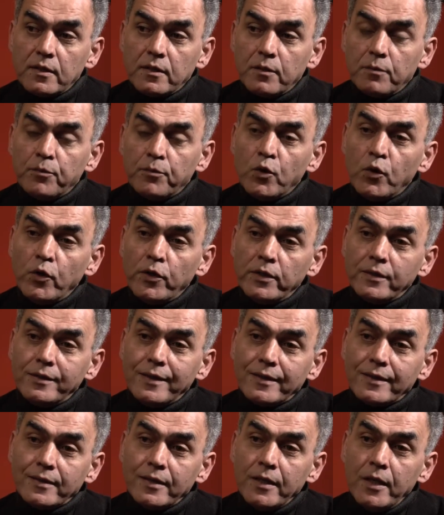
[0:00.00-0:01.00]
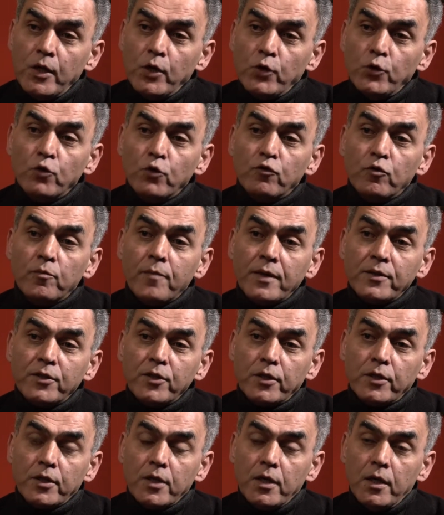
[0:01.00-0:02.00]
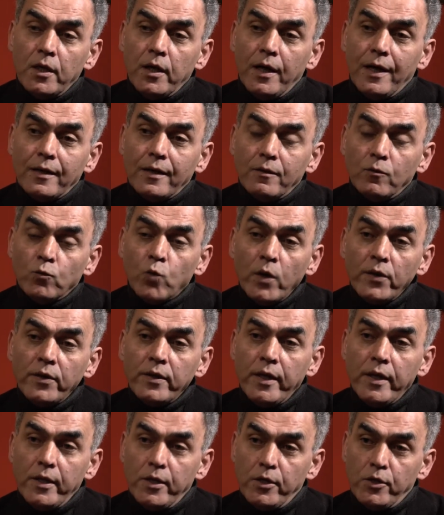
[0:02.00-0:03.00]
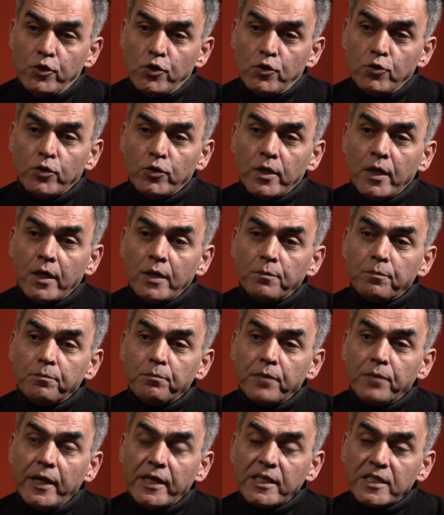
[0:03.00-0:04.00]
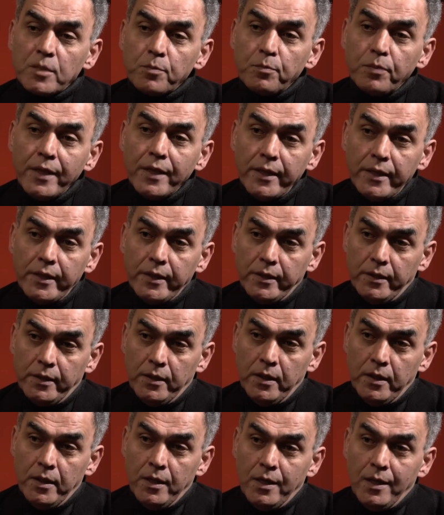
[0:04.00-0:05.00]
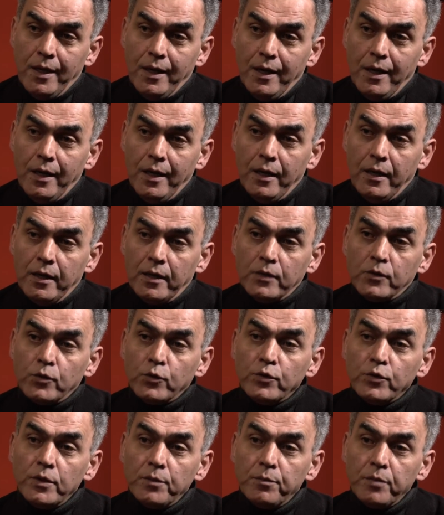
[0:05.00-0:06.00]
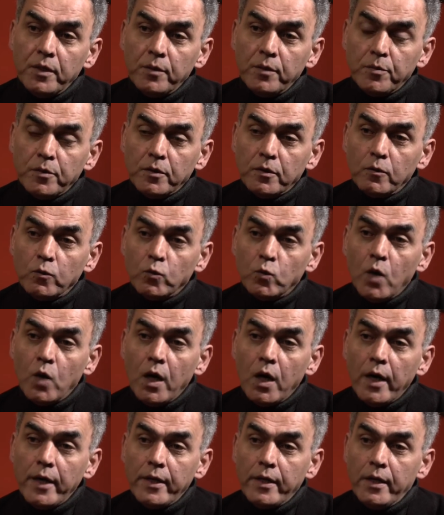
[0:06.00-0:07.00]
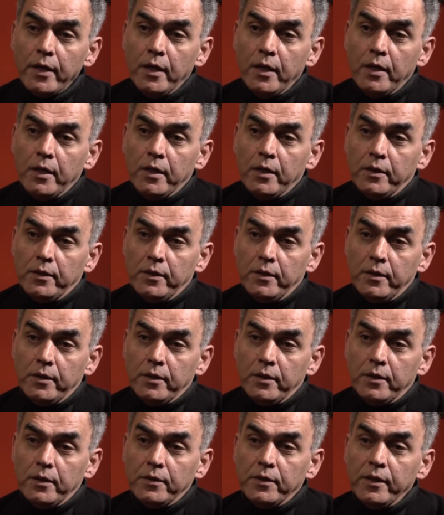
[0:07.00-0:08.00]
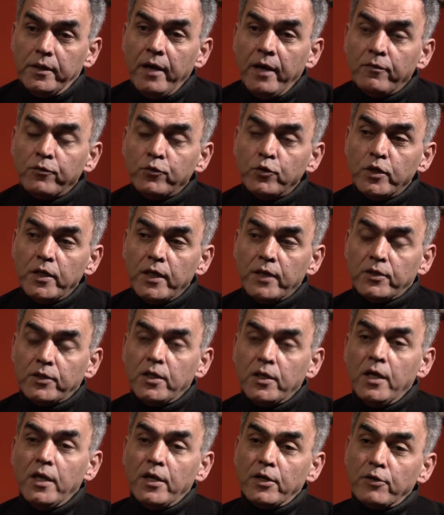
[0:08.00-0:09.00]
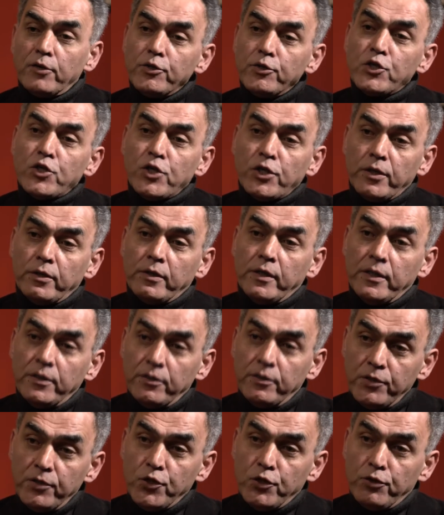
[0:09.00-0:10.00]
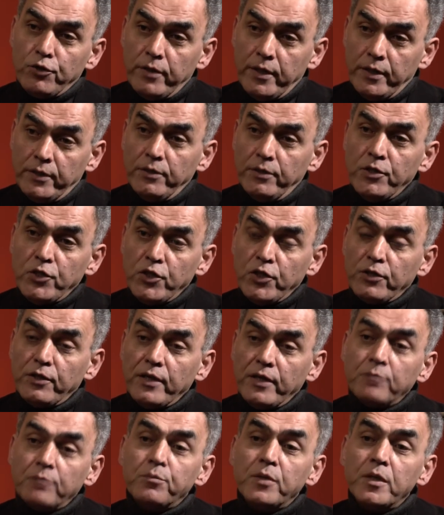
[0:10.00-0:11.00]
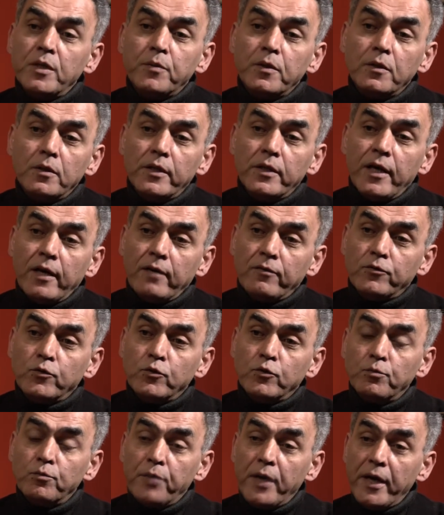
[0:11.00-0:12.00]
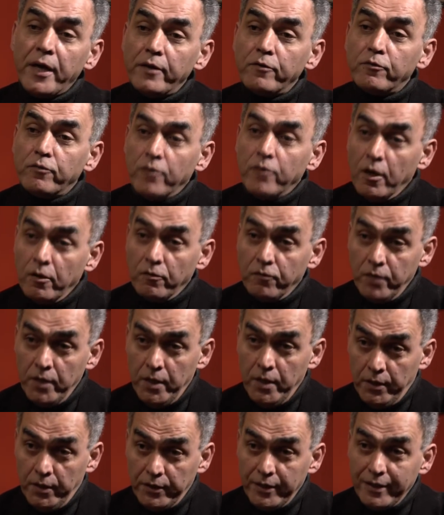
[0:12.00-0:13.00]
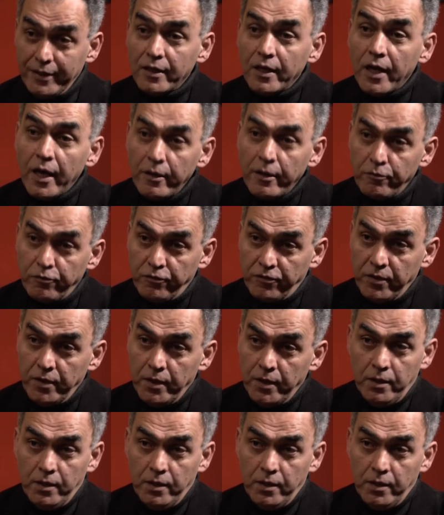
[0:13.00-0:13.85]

uh, point that Novomatic uh, one day should explain uh, to the people why uh, they have to get richer and richer and richer and people they have to pay of their life